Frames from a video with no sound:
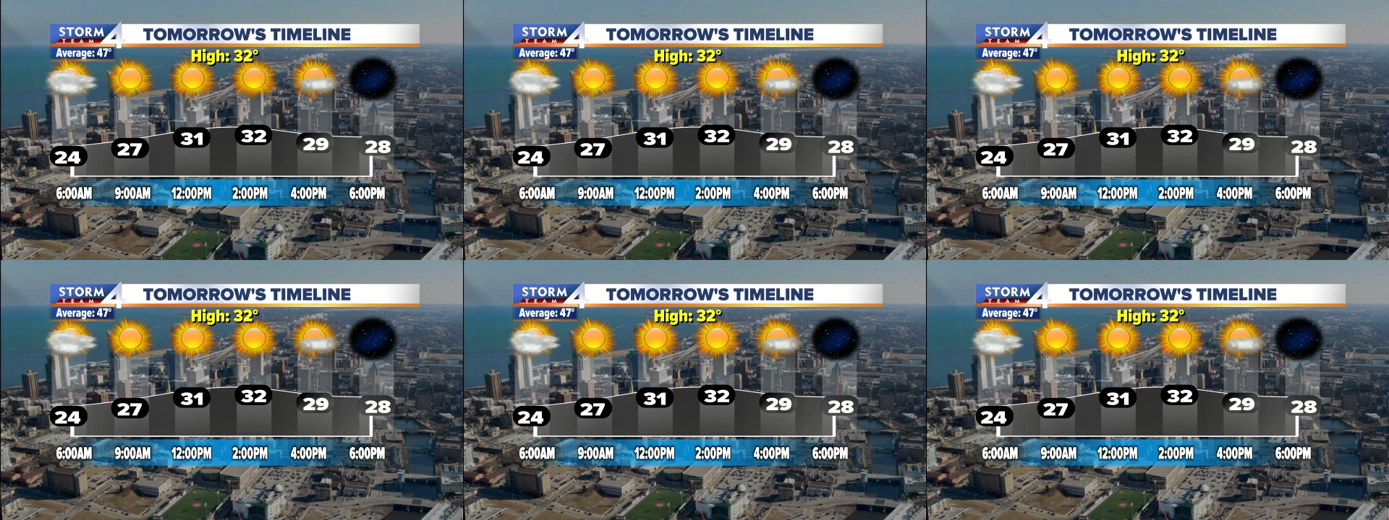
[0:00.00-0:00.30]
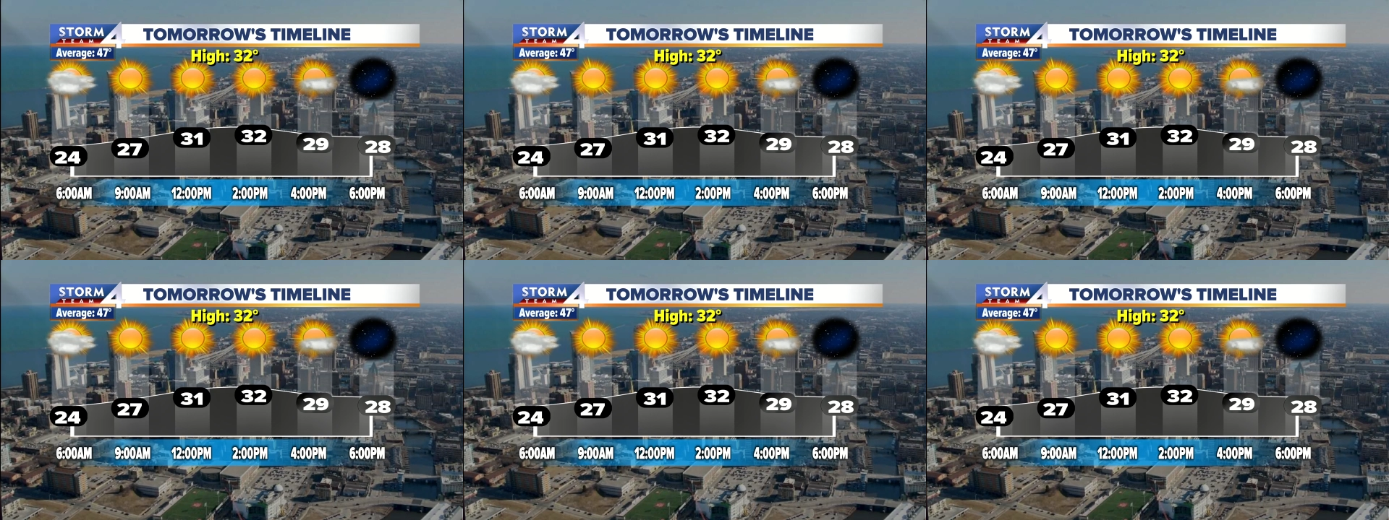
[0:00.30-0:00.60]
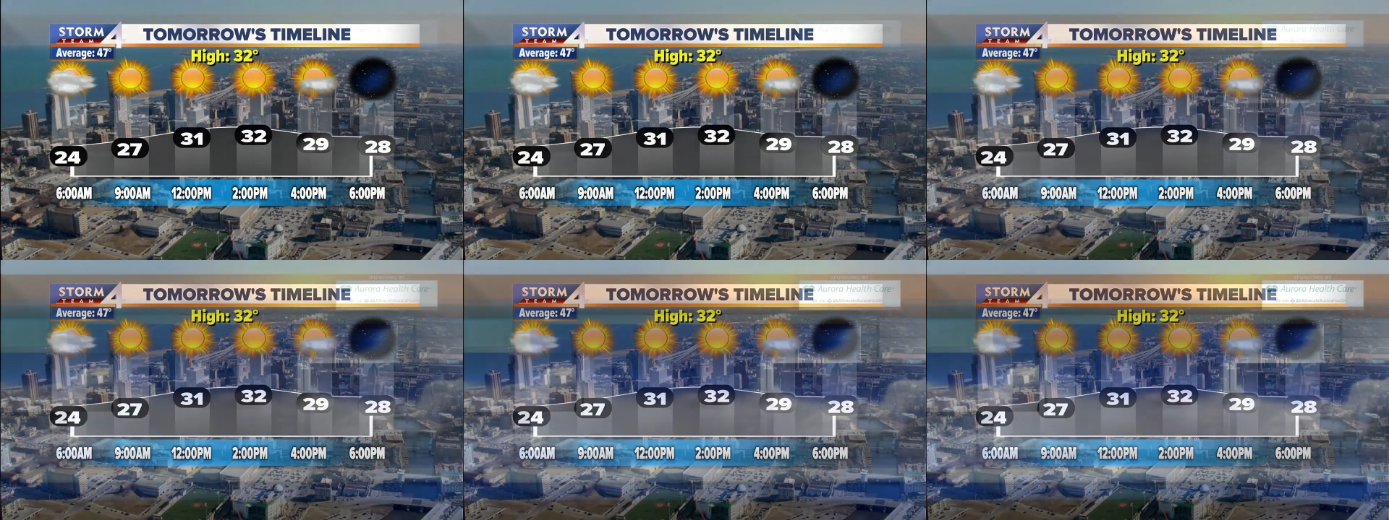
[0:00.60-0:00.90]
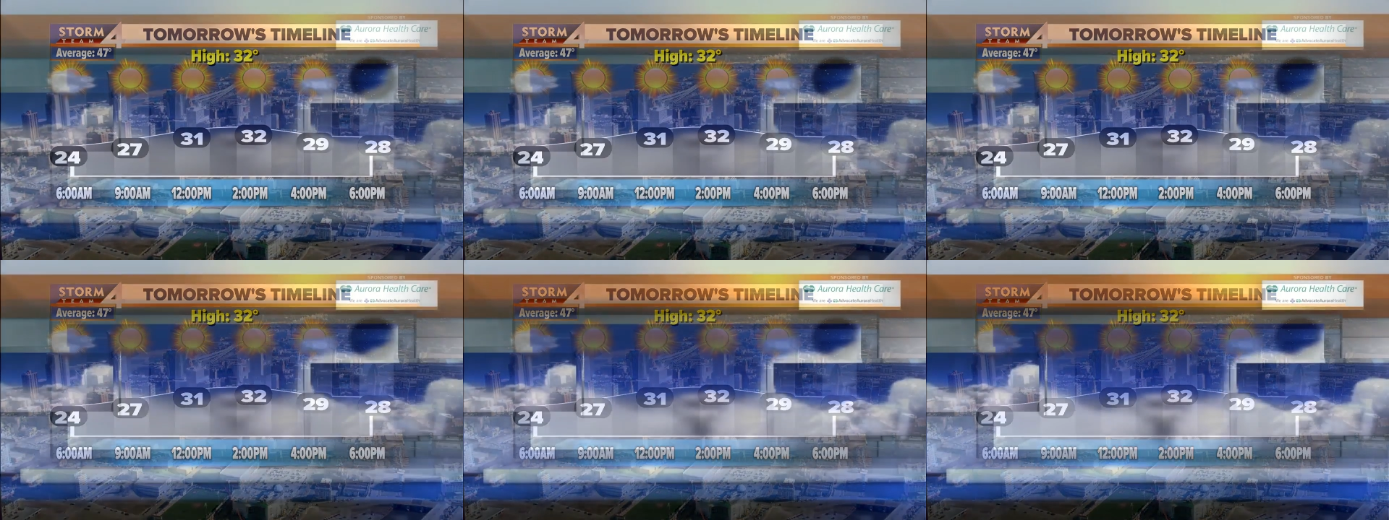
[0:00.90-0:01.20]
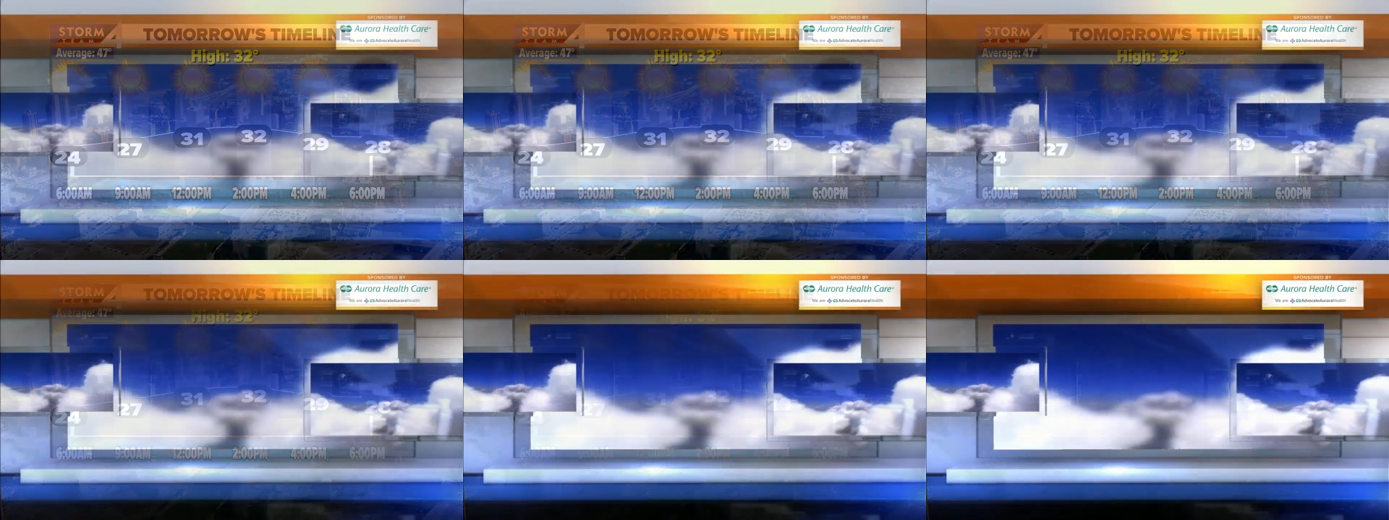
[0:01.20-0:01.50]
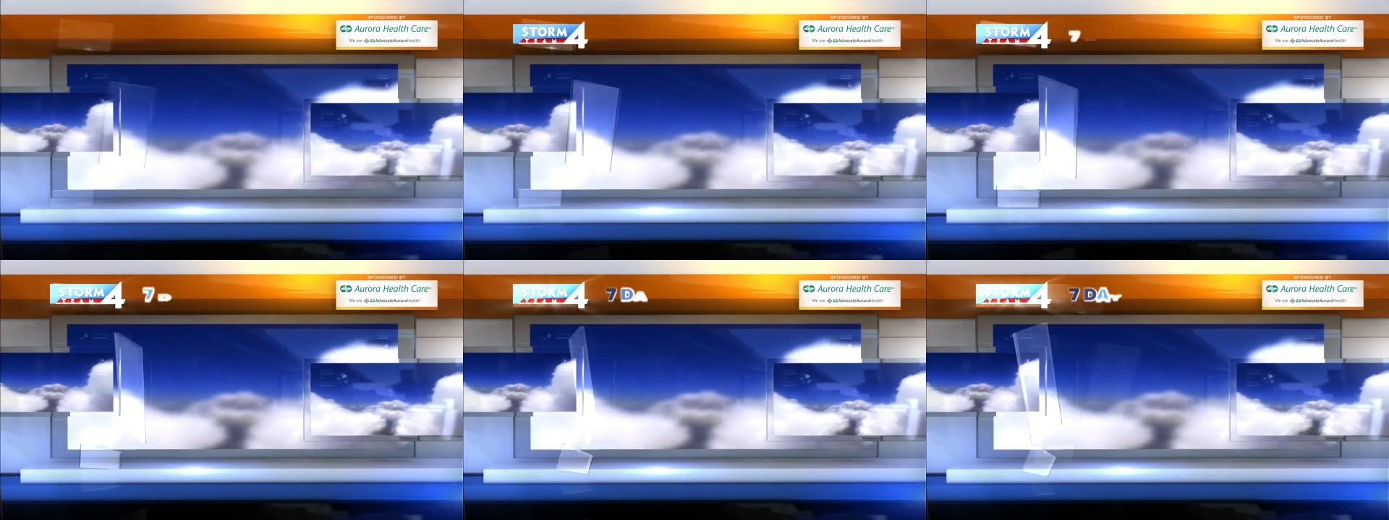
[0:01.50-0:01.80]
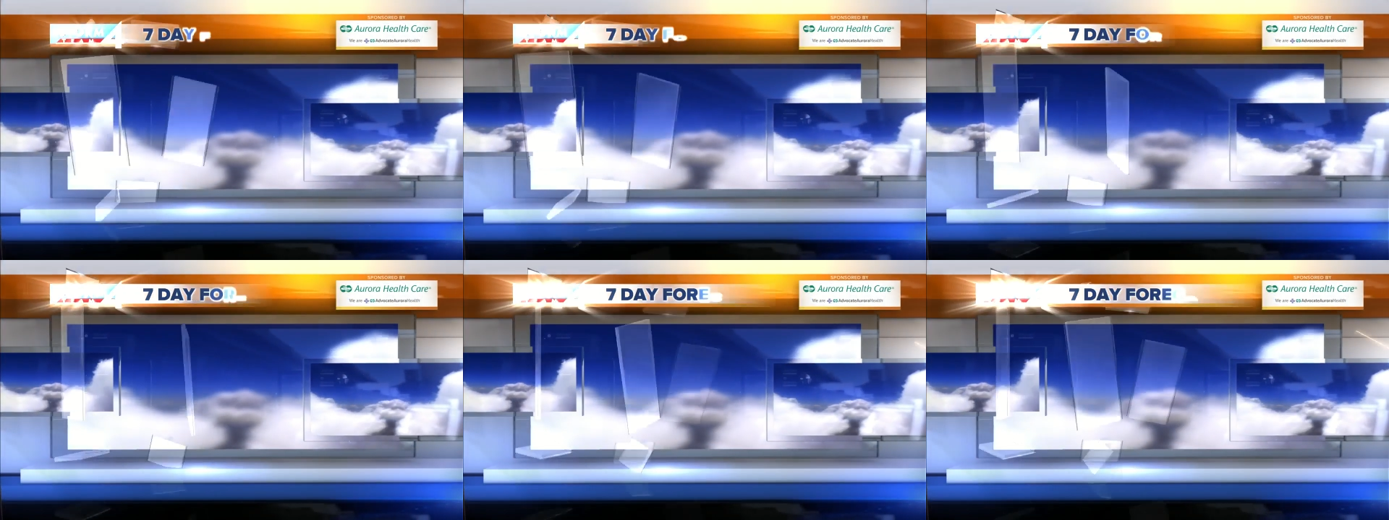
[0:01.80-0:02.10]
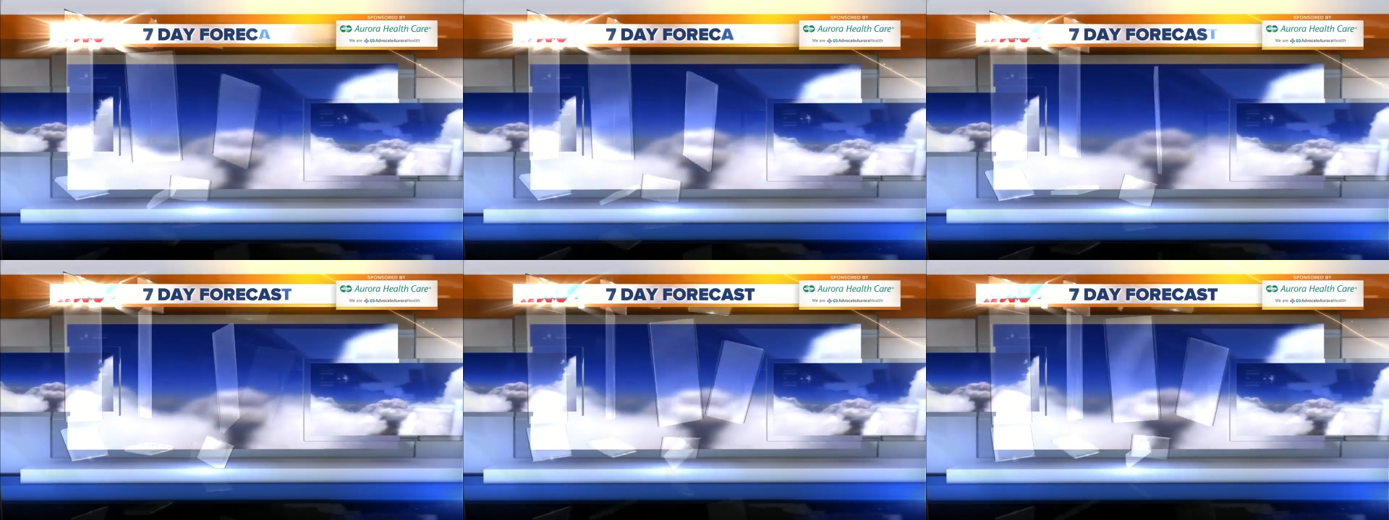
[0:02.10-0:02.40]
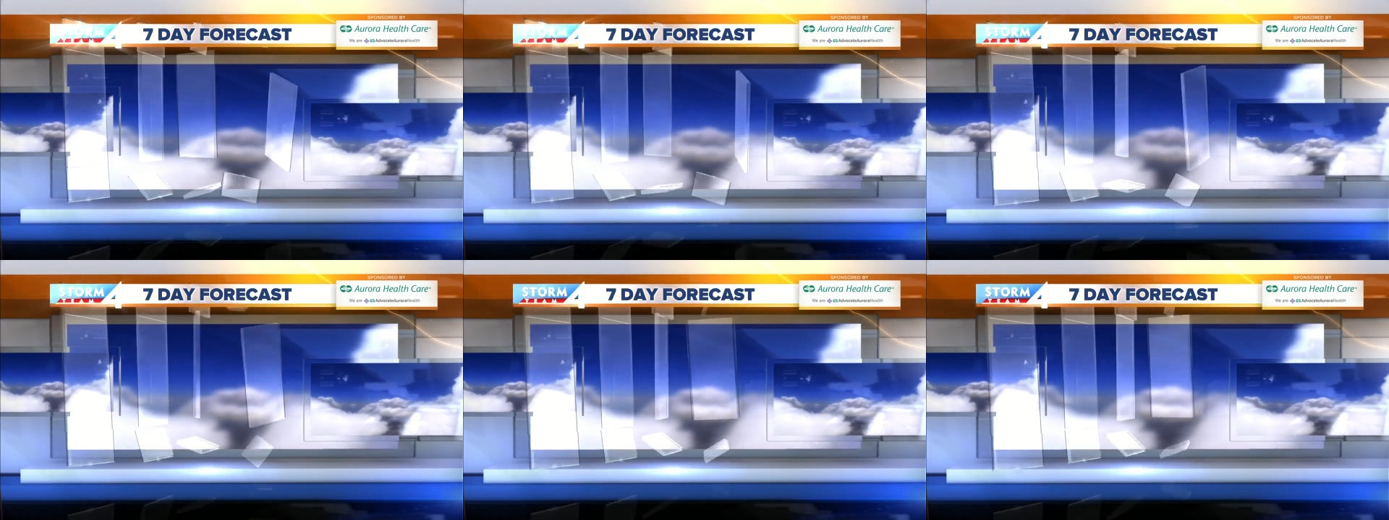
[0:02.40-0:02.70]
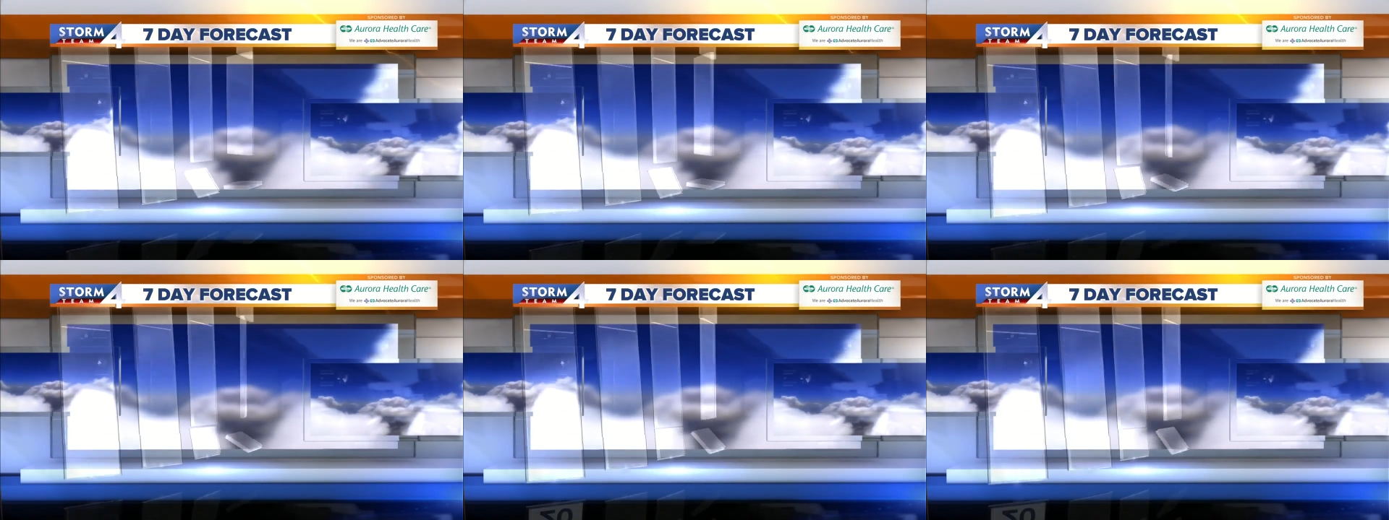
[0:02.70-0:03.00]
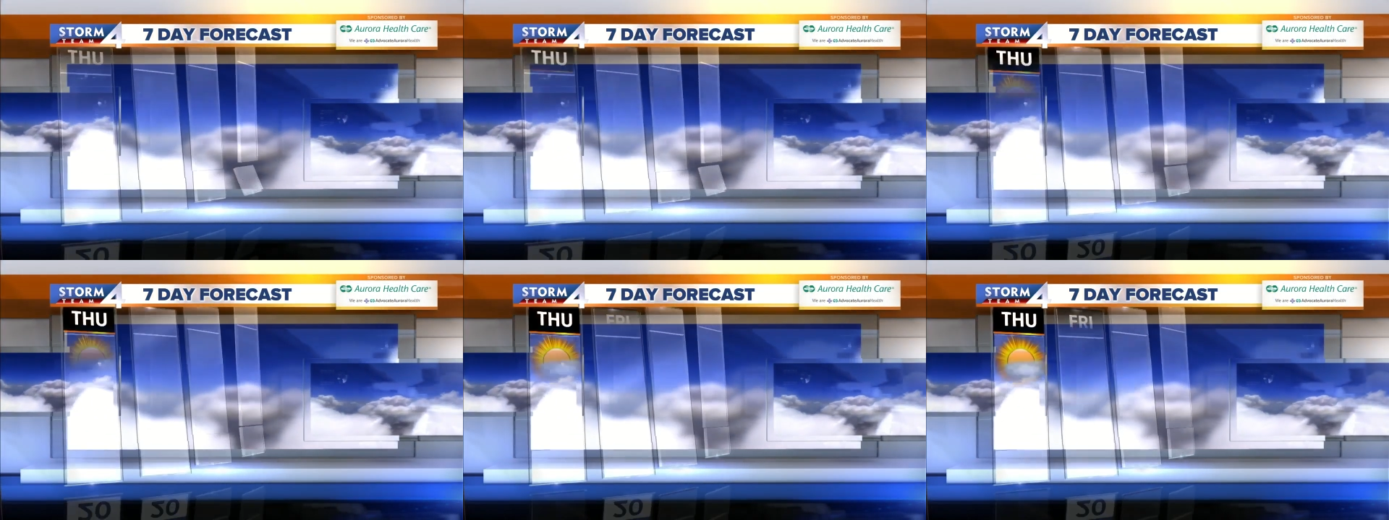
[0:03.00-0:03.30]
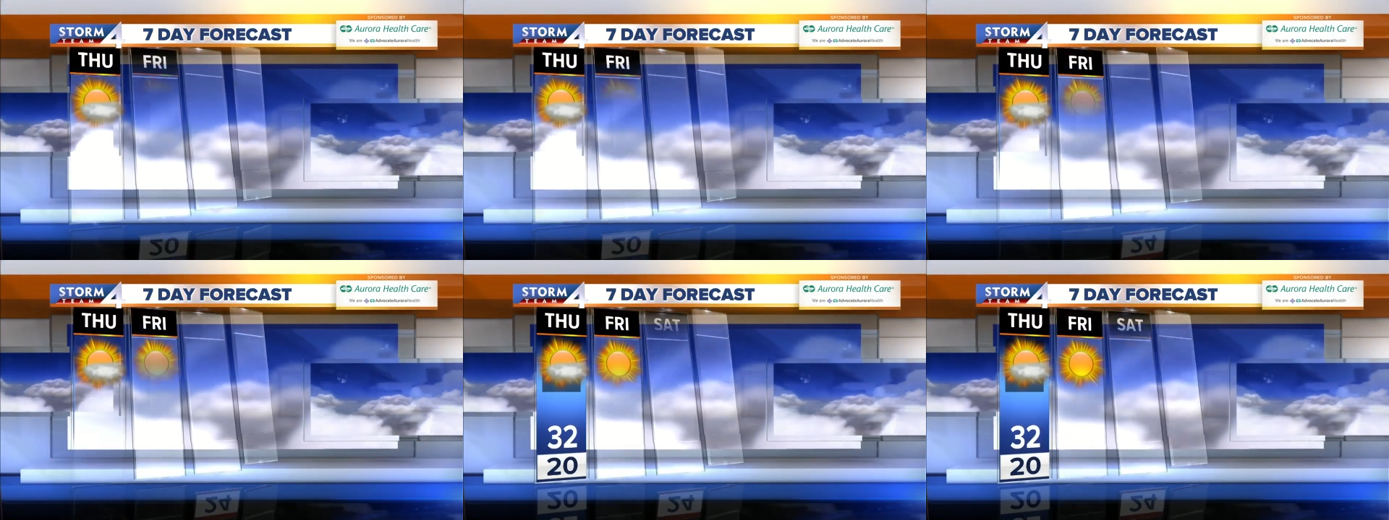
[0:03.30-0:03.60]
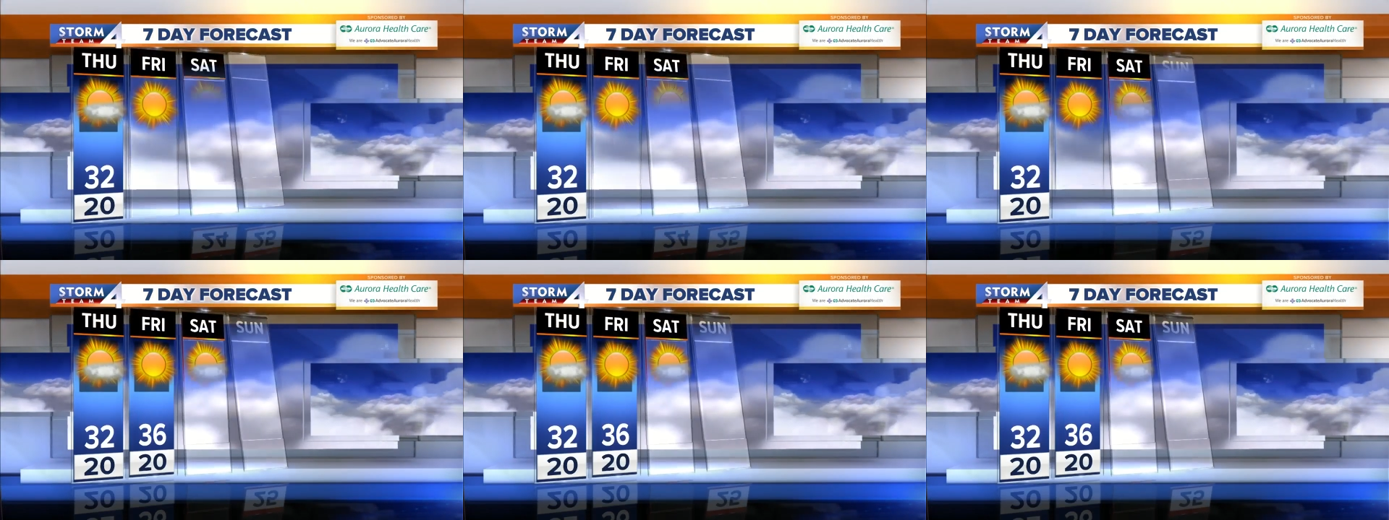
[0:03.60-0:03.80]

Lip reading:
(no speaker visible)